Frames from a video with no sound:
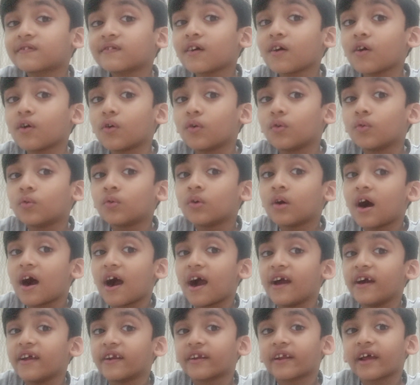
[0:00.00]
So,
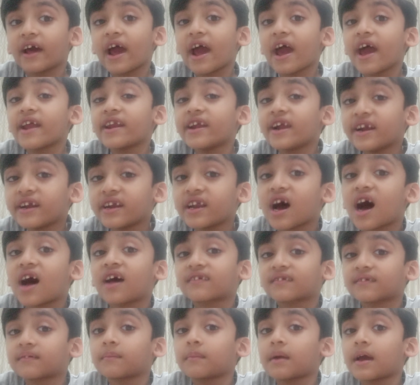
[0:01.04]
I ran and
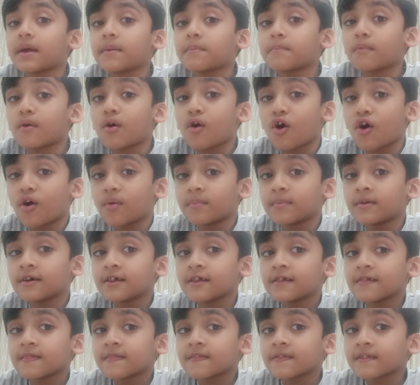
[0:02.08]
asked my
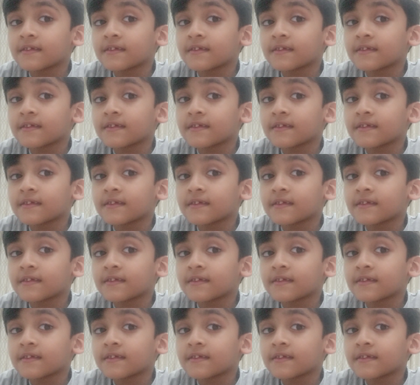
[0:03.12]
mom,